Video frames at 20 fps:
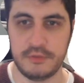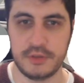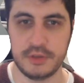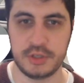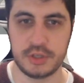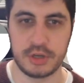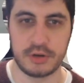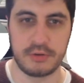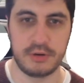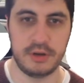
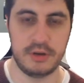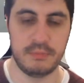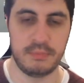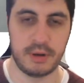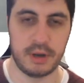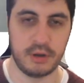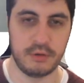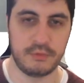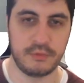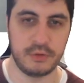generated
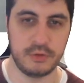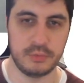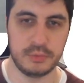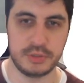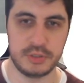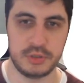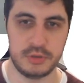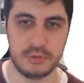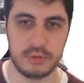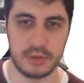biofuel
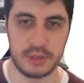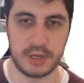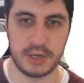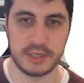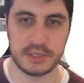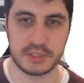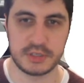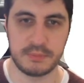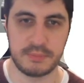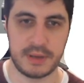was
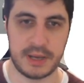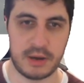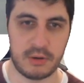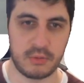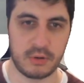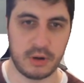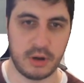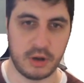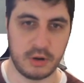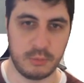utilized to
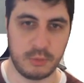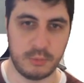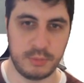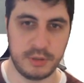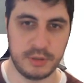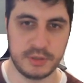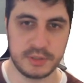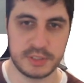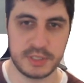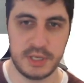power
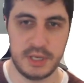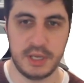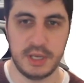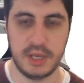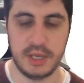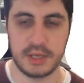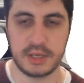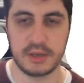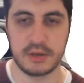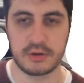automobiles,
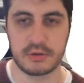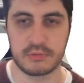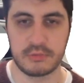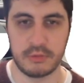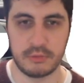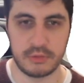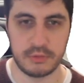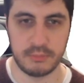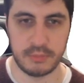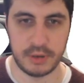it can
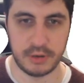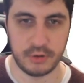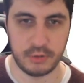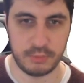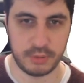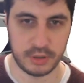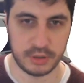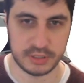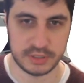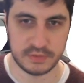corrode the metal
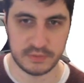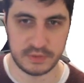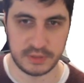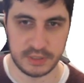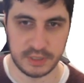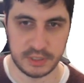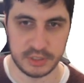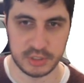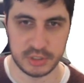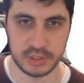parts of
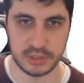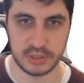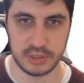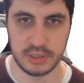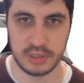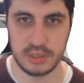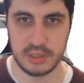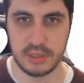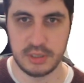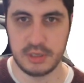the engine.
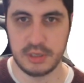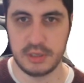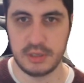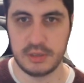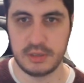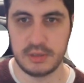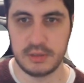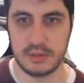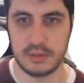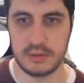
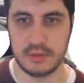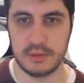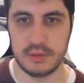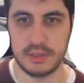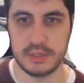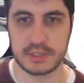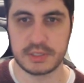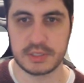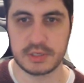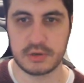
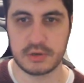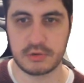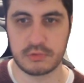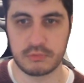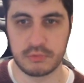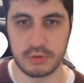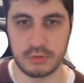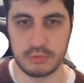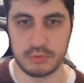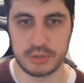This
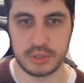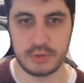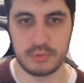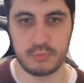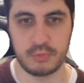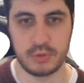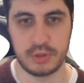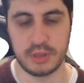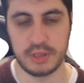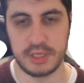
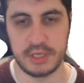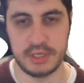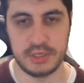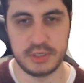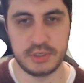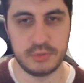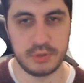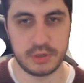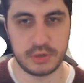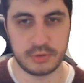corrosion would lead
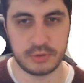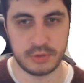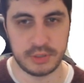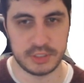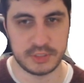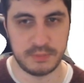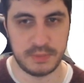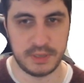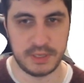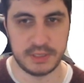to
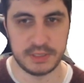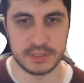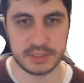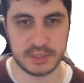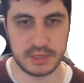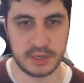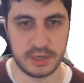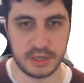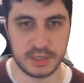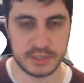increased maintenance
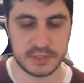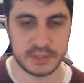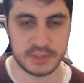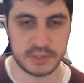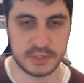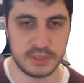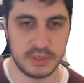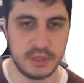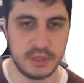costs.